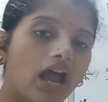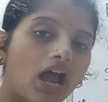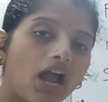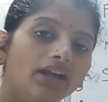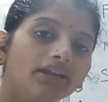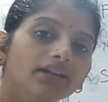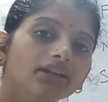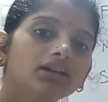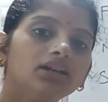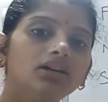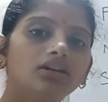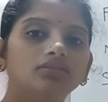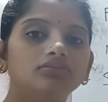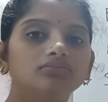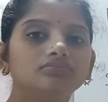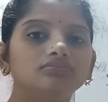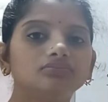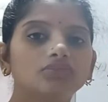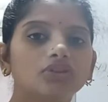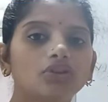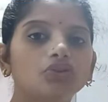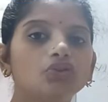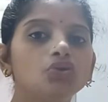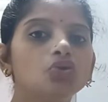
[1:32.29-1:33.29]
under
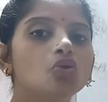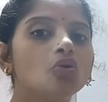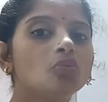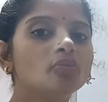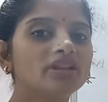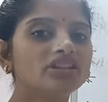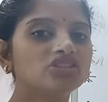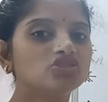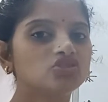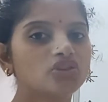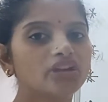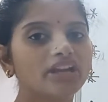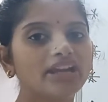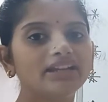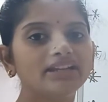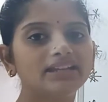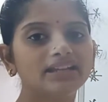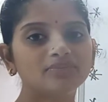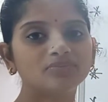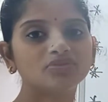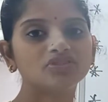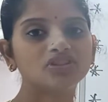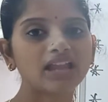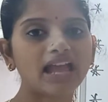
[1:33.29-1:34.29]
numerous trade
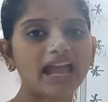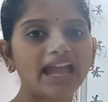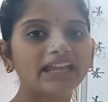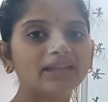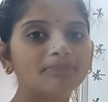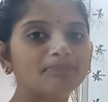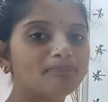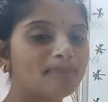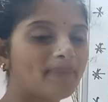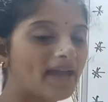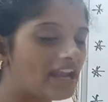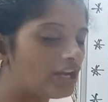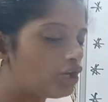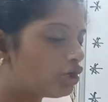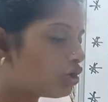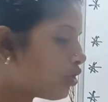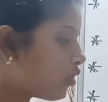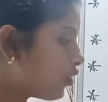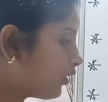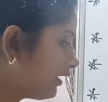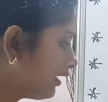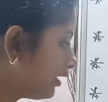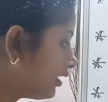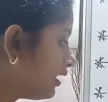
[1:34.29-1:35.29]
names like
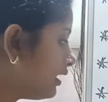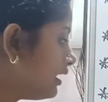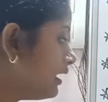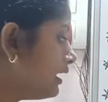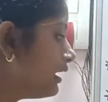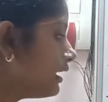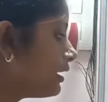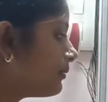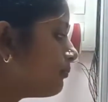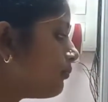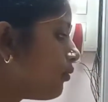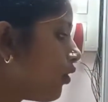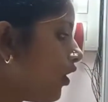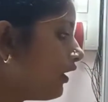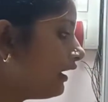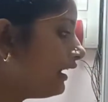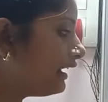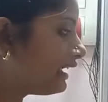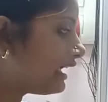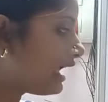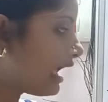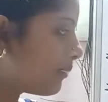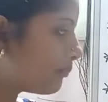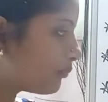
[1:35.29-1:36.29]
perlon,
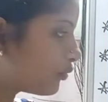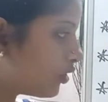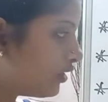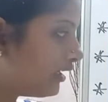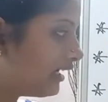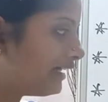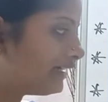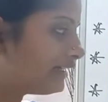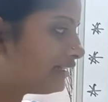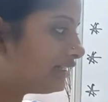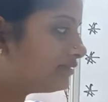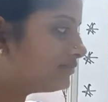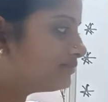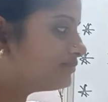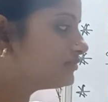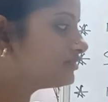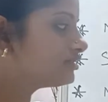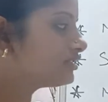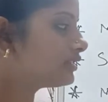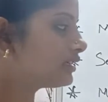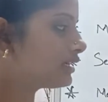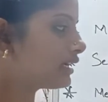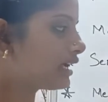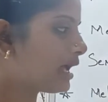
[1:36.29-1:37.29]
polycaprolactum,
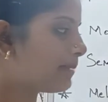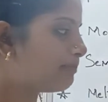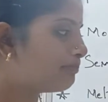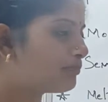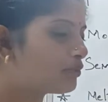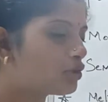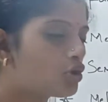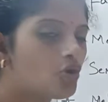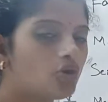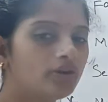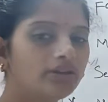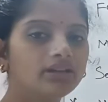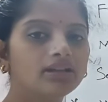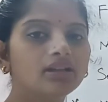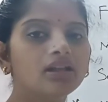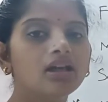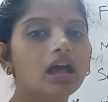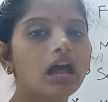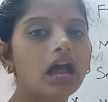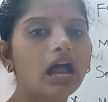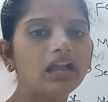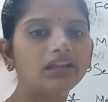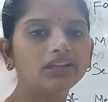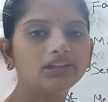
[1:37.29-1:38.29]
kapron,
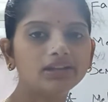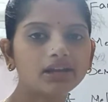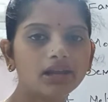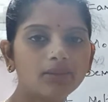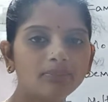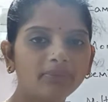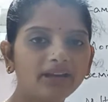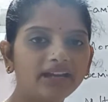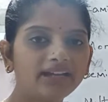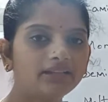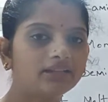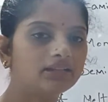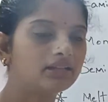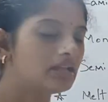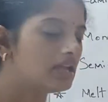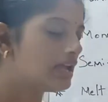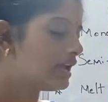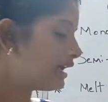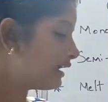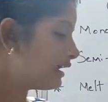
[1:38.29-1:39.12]
ultramid,